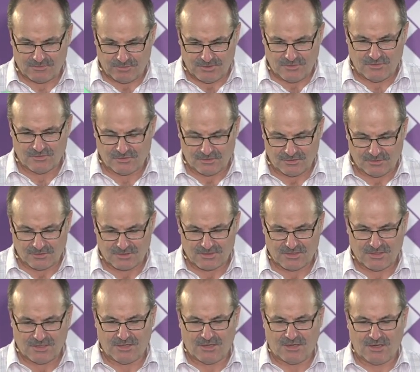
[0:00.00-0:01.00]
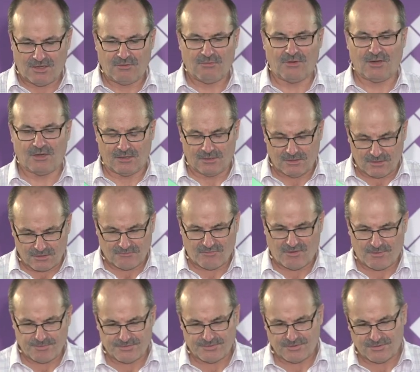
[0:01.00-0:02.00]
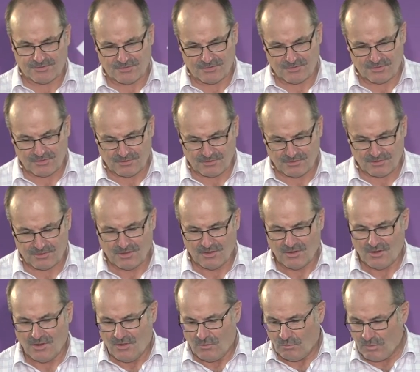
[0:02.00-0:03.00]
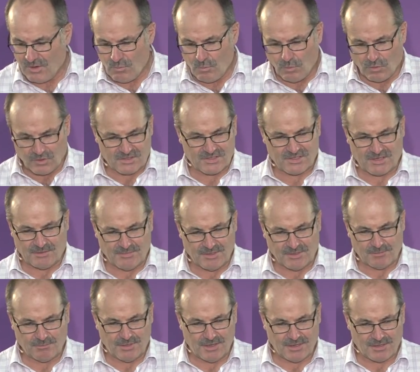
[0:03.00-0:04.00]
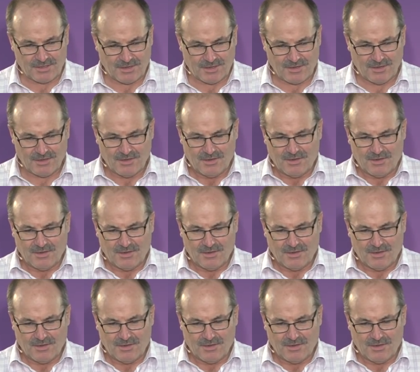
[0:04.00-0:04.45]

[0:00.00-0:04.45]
We use a lot of 1080. We get a lot of opposition to it. We want something better.